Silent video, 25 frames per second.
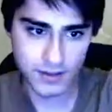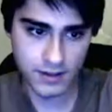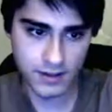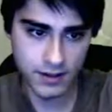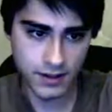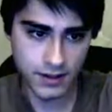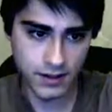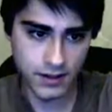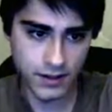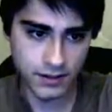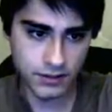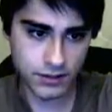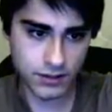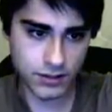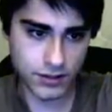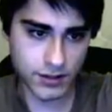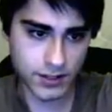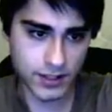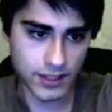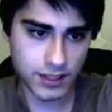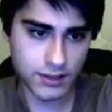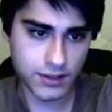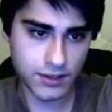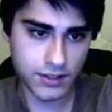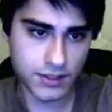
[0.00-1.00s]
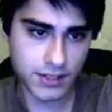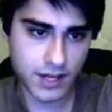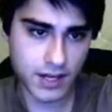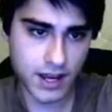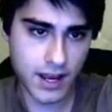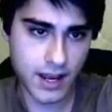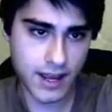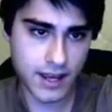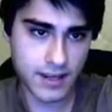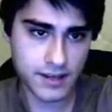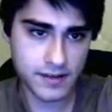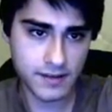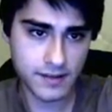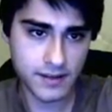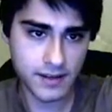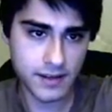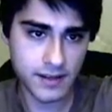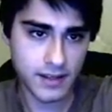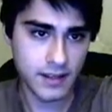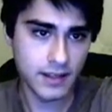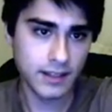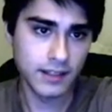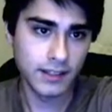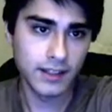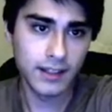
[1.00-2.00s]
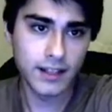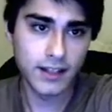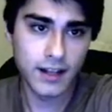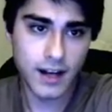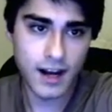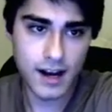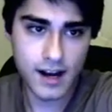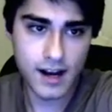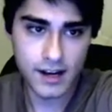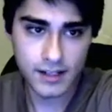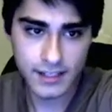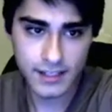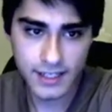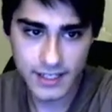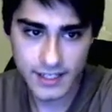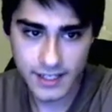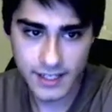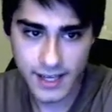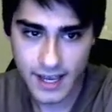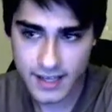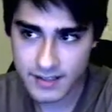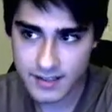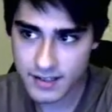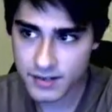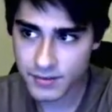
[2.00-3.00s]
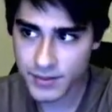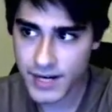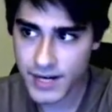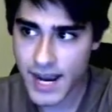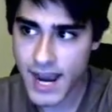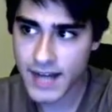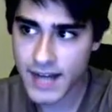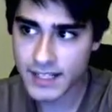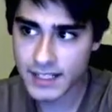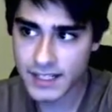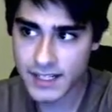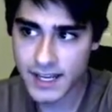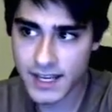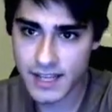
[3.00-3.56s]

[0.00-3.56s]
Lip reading: So I killed this guy. He hasn't reacted yet.